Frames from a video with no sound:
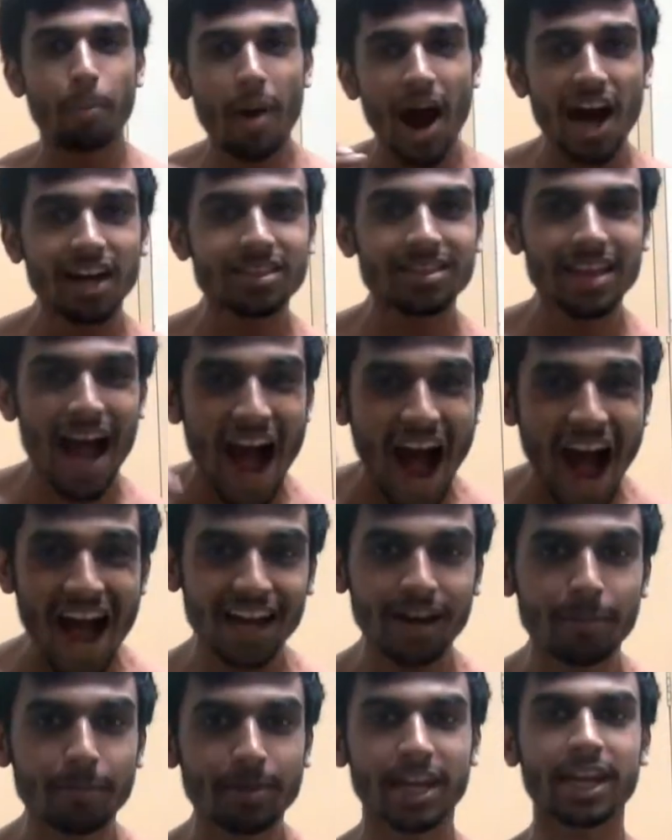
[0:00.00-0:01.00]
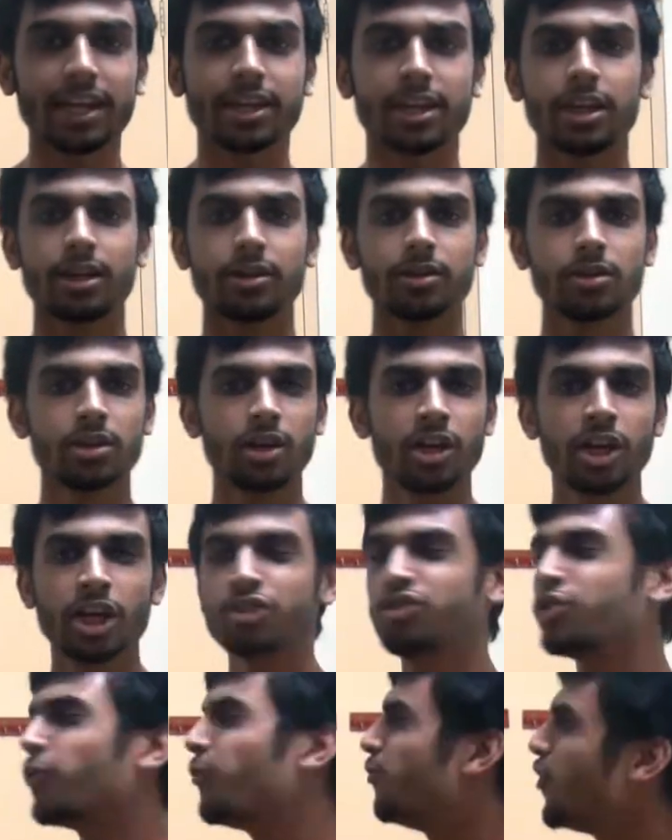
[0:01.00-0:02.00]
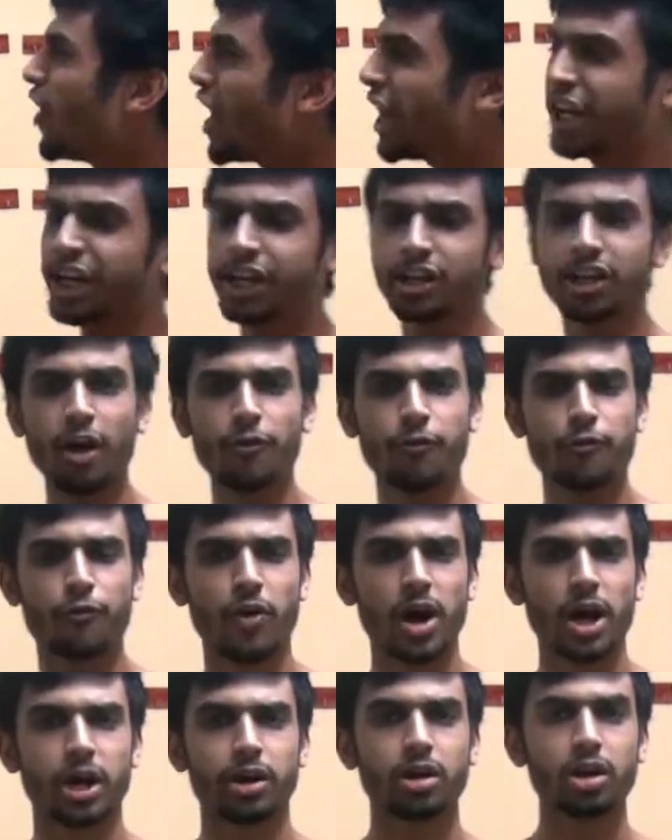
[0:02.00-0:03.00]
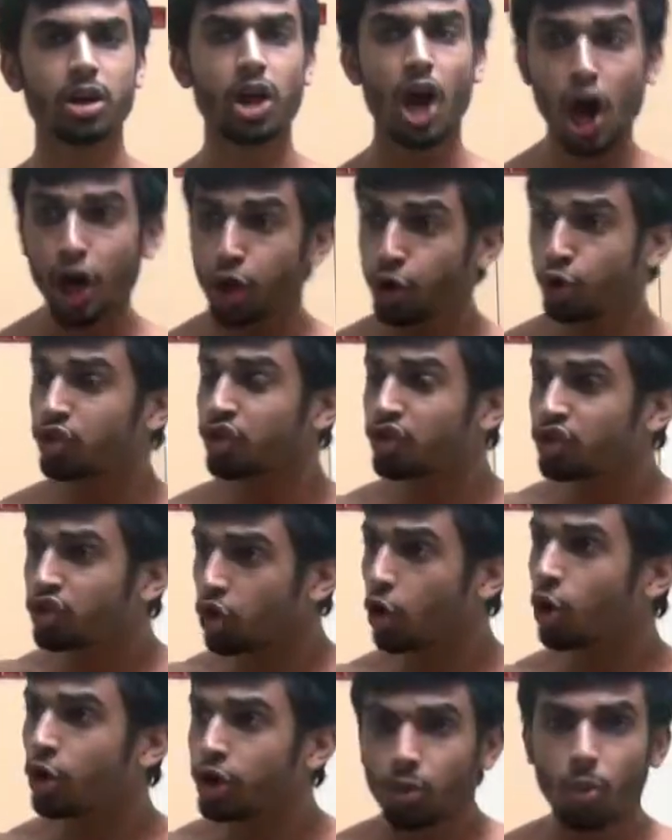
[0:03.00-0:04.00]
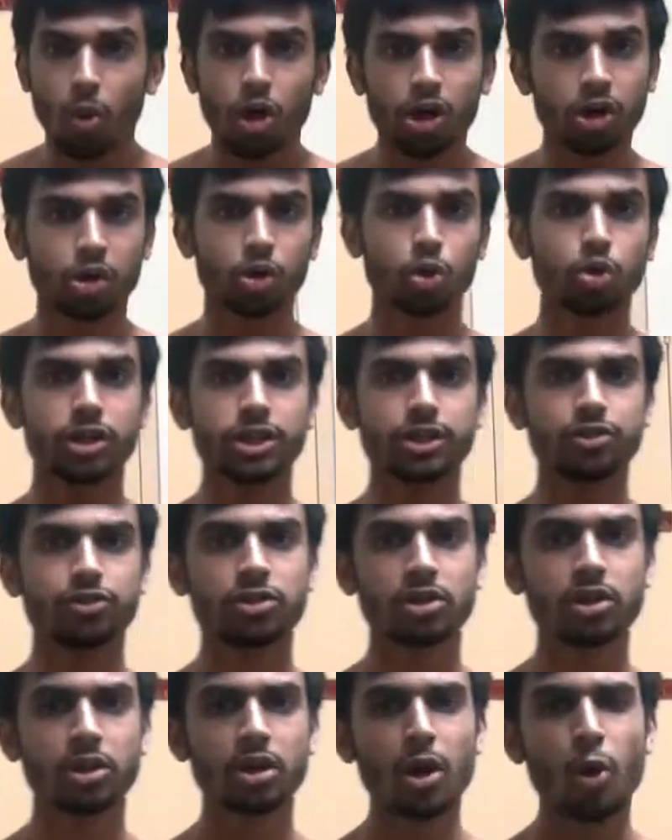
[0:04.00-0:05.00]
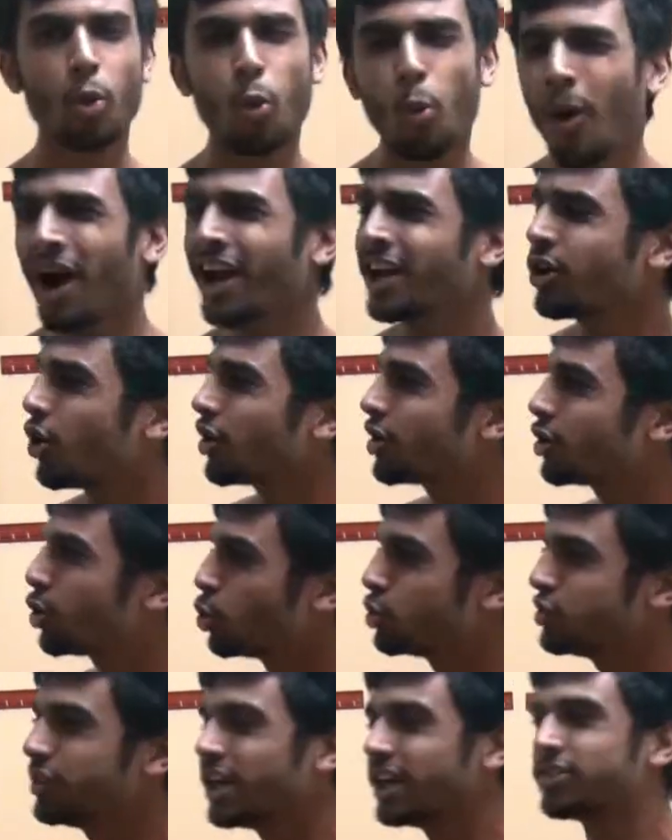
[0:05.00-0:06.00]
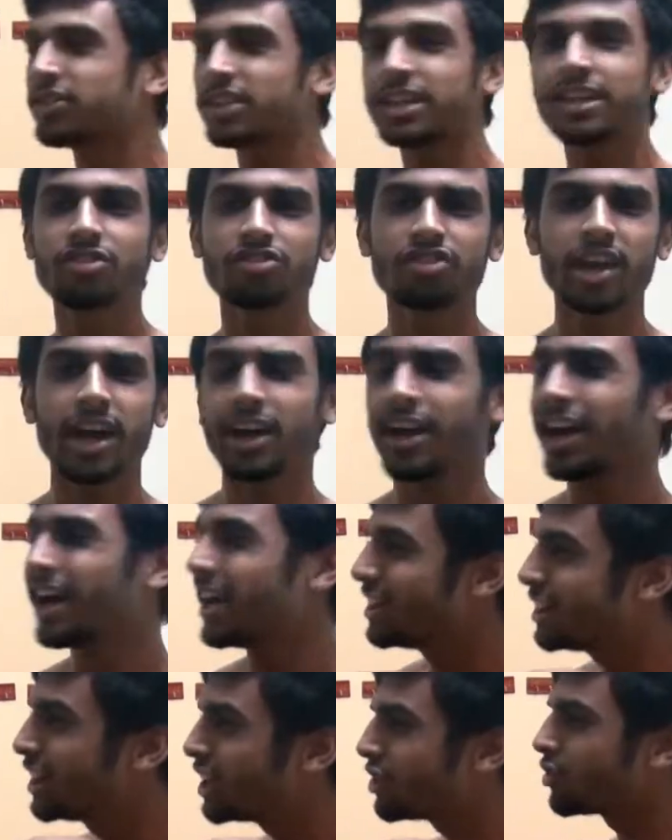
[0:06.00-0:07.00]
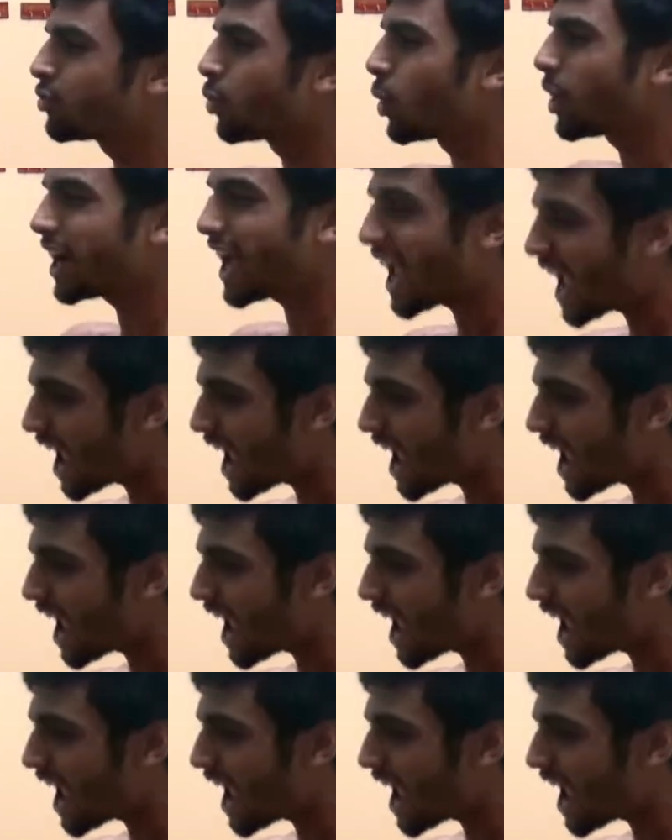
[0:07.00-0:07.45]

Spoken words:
path I am taking is a very tough one, are you sure you want to do this? Why not do this instead? This is what